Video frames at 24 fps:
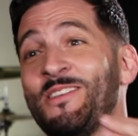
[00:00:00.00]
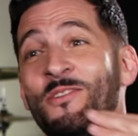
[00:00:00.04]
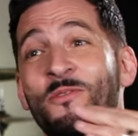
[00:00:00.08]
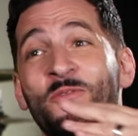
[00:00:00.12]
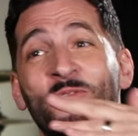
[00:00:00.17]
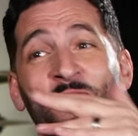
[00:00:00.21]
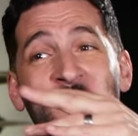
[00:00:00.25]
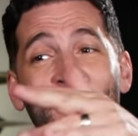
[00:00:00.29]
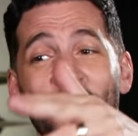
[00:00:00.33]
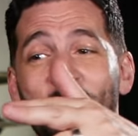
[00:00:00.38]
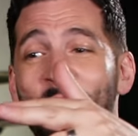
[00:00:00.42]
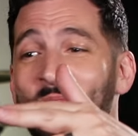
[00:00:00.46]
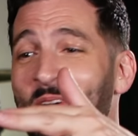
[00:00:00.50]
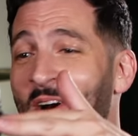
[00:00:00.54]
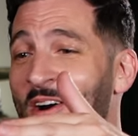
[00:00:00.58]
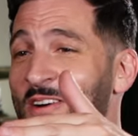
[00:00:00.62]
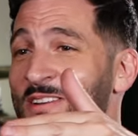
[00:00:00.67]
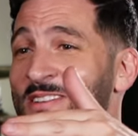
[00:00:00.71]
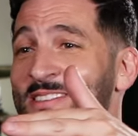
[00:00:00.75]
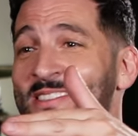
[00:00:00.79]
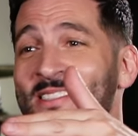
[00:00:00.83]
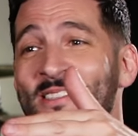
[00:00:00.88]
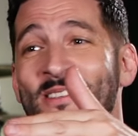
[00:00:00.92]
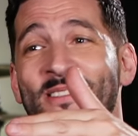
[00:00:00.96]
You okay. flipped
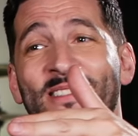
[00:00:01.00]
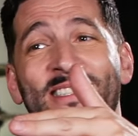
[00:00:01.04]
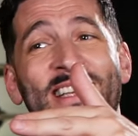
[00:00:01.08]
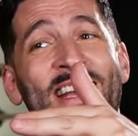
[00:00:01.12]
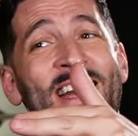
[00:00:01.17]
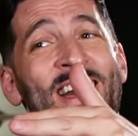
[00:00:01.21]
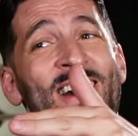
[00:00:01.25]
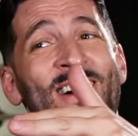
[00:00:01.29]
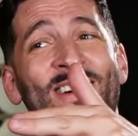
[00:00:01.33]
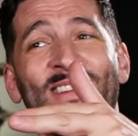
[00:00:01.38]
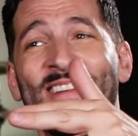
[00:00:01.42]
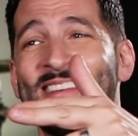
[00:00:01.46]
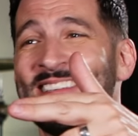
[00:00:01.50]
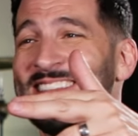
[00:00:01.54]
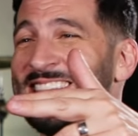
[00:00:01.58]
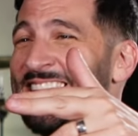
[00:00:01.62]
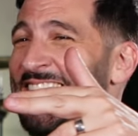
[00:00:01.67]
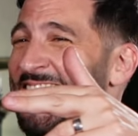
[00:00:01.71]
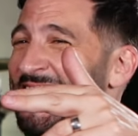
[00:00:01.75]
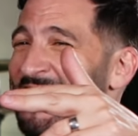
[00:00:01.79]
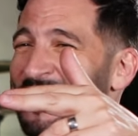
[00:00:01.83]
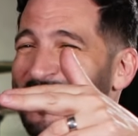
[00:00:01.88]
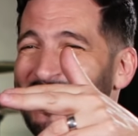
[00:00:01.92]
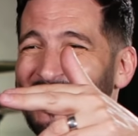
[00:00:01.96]
Are You Still Down on
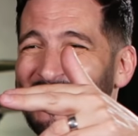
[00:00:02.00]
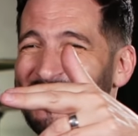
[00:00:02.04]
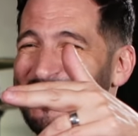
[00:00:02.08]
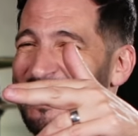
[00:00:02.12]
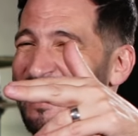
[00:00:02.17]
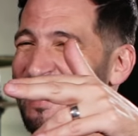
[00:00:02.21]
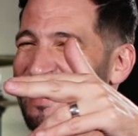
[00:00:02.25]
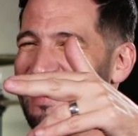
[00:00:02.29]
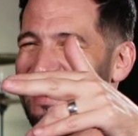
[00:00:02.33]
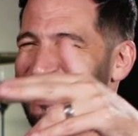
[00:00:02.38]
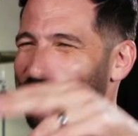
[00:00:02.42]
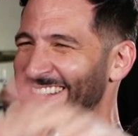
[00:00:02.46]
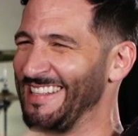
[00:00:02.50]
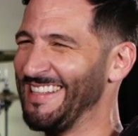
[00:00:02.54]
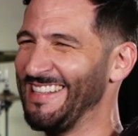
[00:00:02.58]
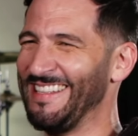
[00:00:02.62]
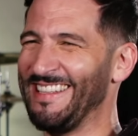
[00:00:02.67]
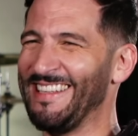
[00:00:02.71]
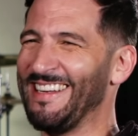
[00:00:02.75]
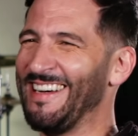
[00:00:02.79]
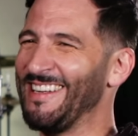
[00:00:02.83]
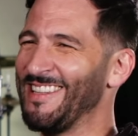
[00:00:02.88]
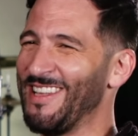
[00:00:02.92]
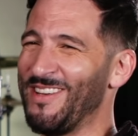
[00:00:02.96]
that on that
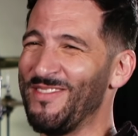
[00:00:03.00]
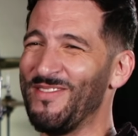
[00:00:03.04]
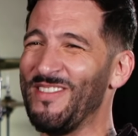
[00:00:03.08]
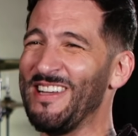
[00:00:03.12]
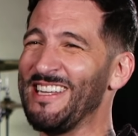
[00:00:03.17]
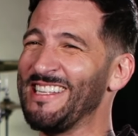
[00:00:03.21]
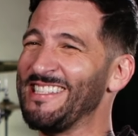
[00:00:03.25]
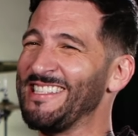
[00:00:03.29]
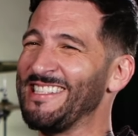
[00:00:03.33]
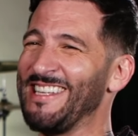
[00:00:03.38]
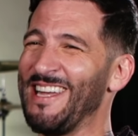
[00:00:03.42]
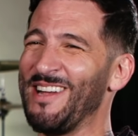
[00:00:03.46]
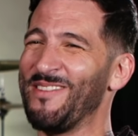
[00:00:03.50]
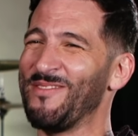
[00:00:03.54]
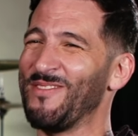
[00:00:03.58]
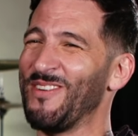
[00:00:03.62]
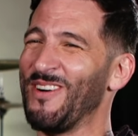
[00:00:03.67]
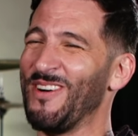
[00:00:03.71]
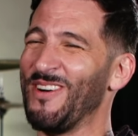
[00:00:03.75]
on that mixtape,